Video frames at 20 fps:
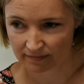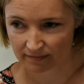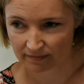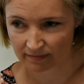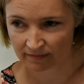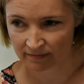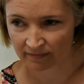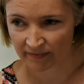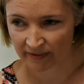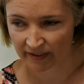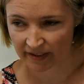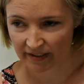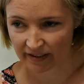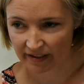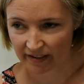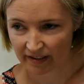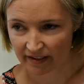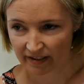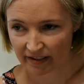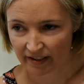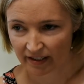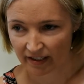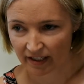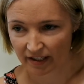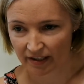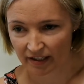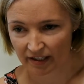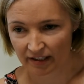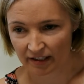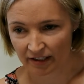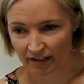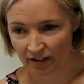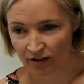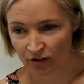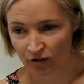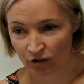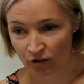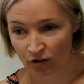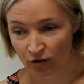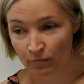Mm-hmm. I think nothing
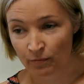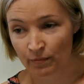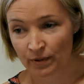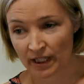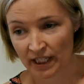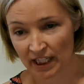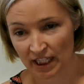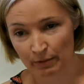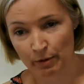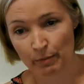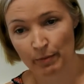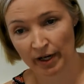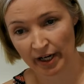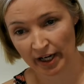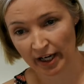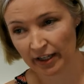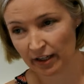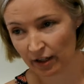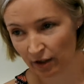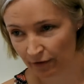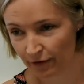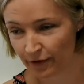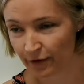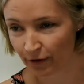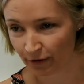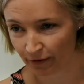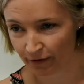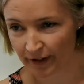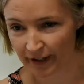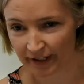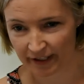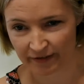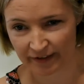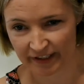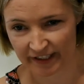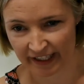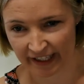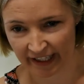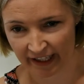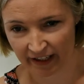can completely prepare you for your first
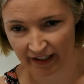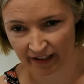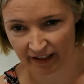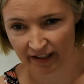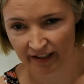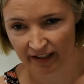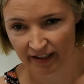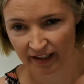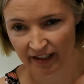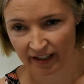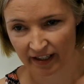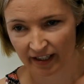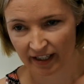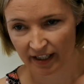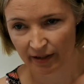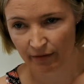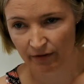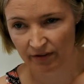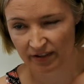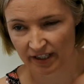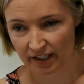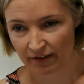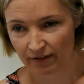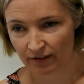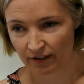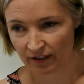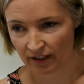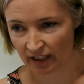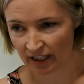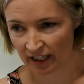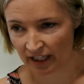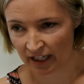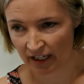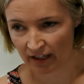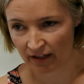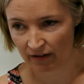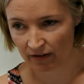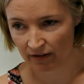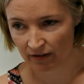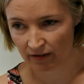visit. It was
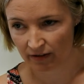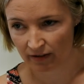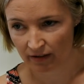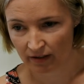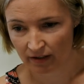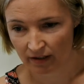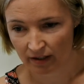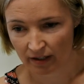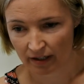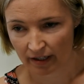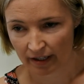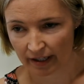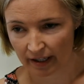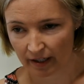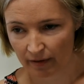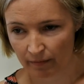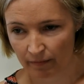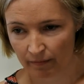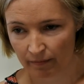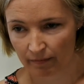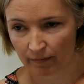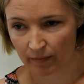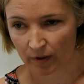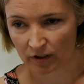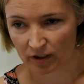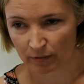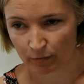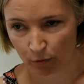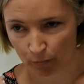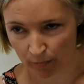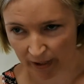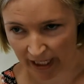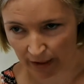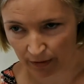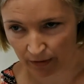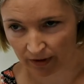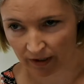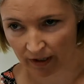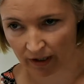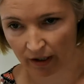definitely much more
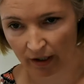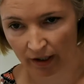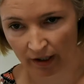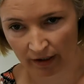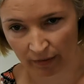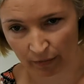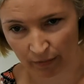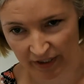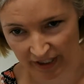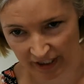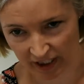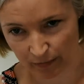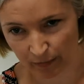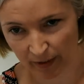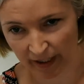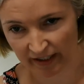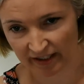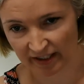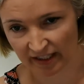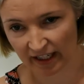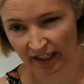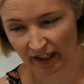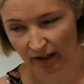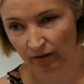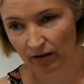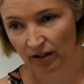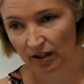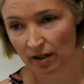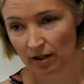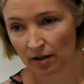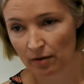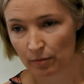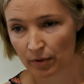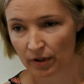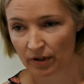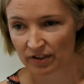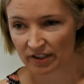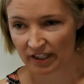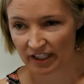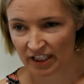backward than I was expecting,
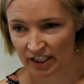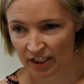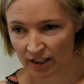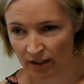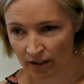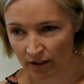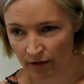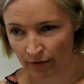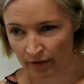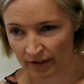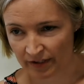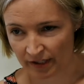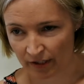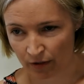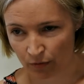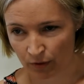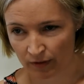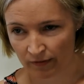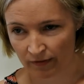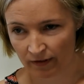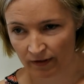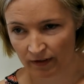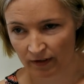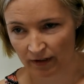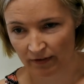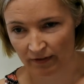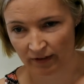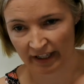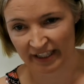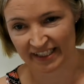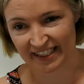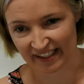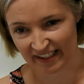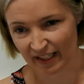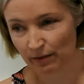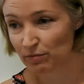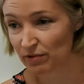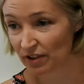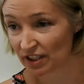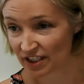because I knew it was equivalent of like
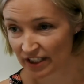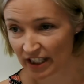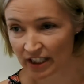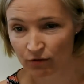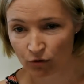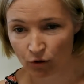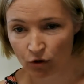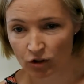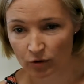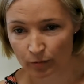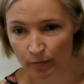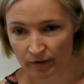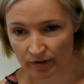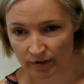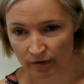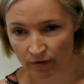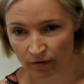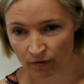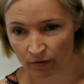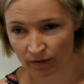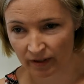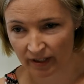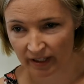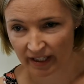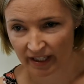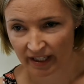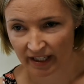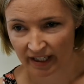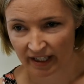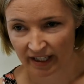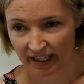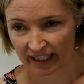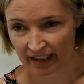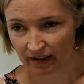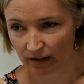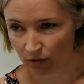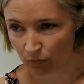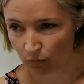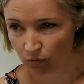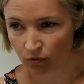Southampton General Hospital. It had
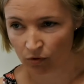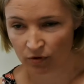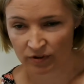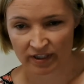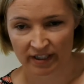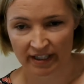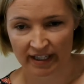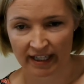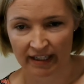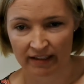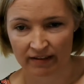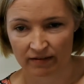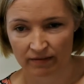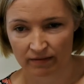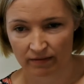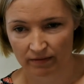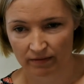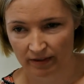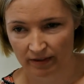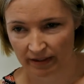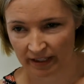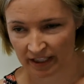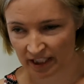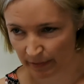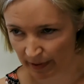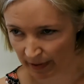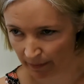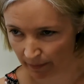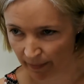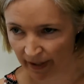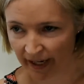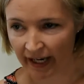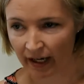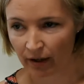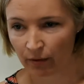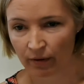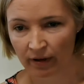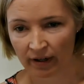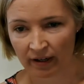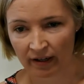no water, had intermittent
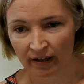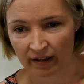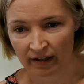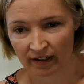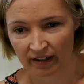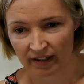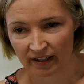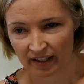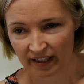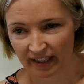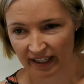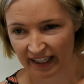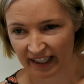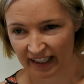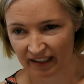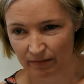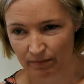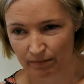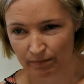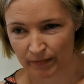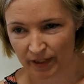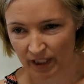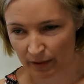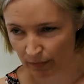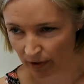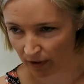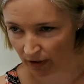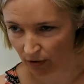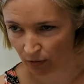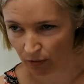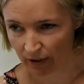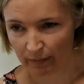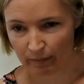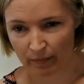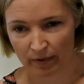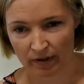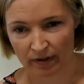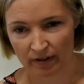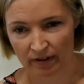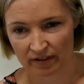power, it had minimal
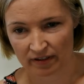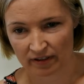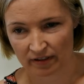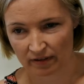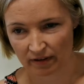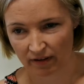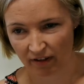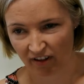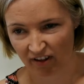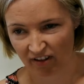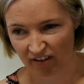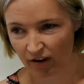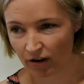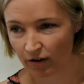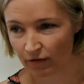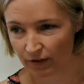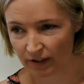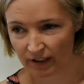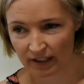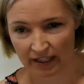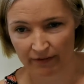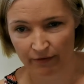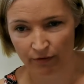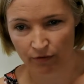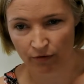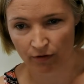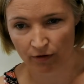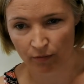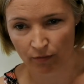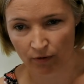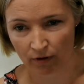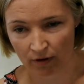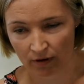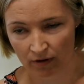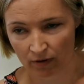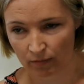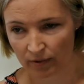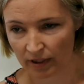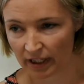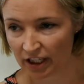equipment, the staffing levels were
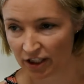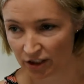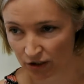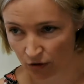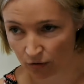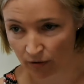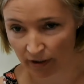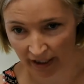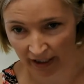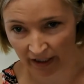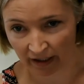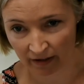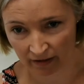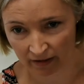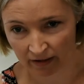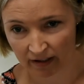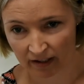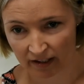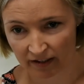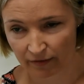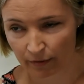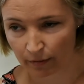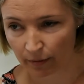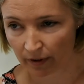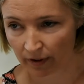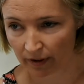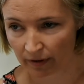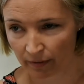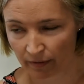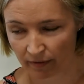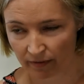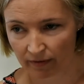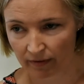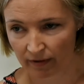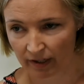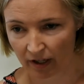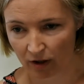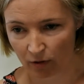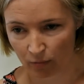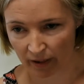completely shocking from what I was
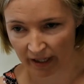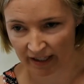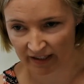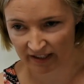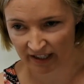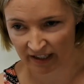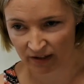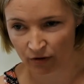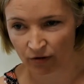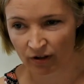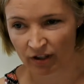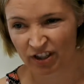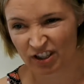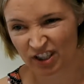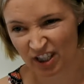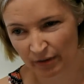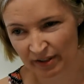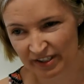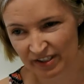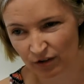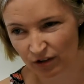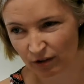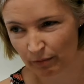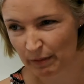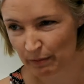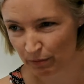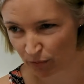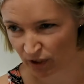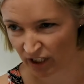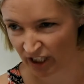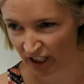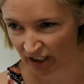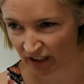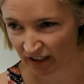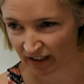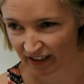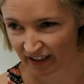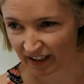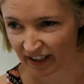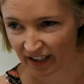expecting. Although you know it's not going to be brilliant,
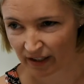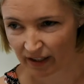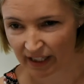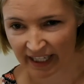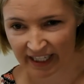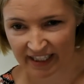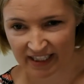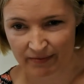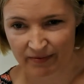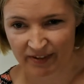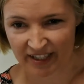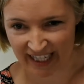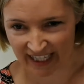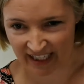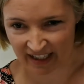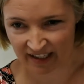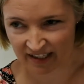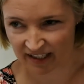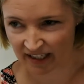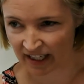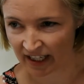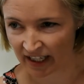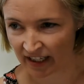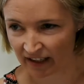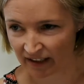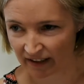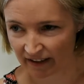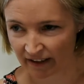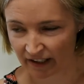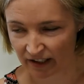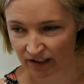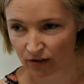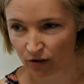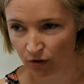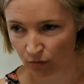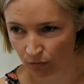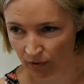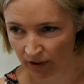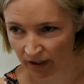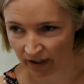actually in reality it's a
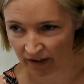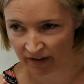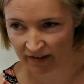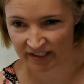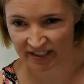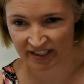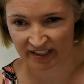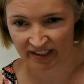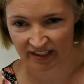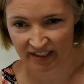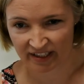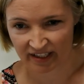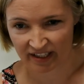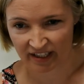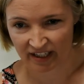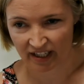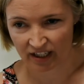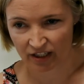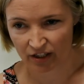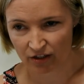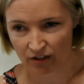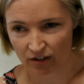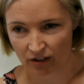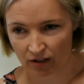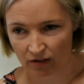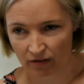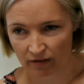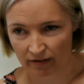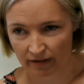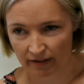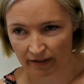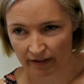lot worse. And you can't